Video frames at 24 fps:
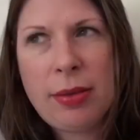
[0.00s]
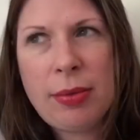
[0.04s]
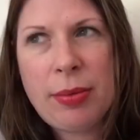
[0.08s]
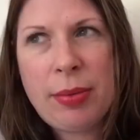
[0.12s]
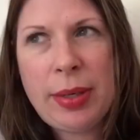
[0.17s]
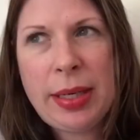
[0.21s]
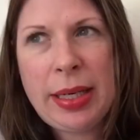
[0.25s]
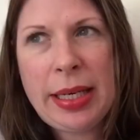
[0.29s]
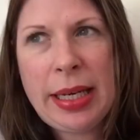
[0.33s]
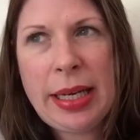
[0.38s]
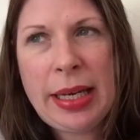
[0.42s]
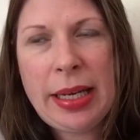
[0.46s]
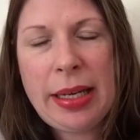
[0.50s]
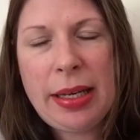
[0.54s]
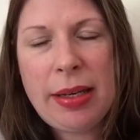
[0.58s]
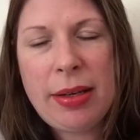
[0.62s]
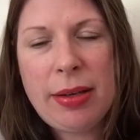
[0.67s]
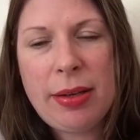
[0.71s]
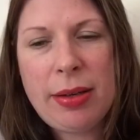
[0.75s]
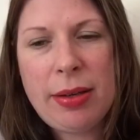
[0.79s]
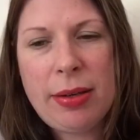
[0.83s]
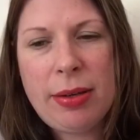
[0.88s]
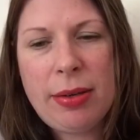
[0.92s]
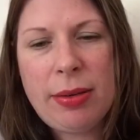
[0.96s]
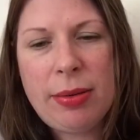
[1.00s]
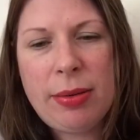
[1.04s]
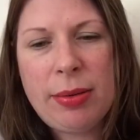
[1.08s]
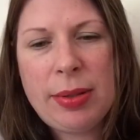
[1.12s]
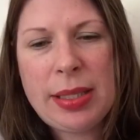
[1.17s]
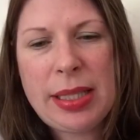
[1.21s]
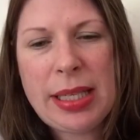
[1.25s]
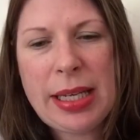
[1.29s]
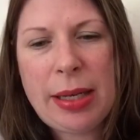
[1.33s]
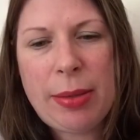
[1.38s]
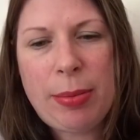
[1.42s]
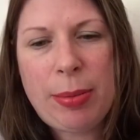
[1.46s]
When it
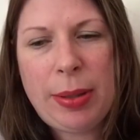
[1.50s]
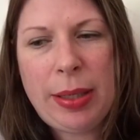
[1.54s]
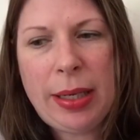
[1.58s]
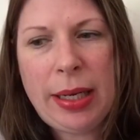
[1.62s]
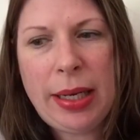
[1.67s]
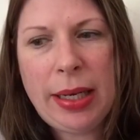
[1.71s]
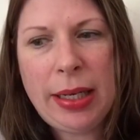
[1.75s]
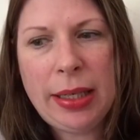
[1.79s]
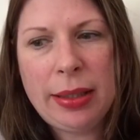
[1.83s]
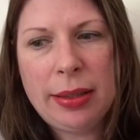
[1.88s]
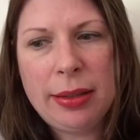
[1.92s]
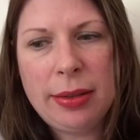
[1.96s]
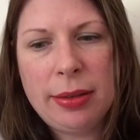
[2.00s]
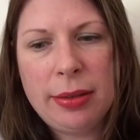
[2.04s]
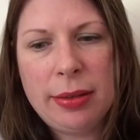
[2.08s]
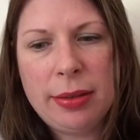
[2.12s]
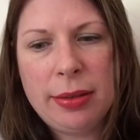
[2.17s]
was happening,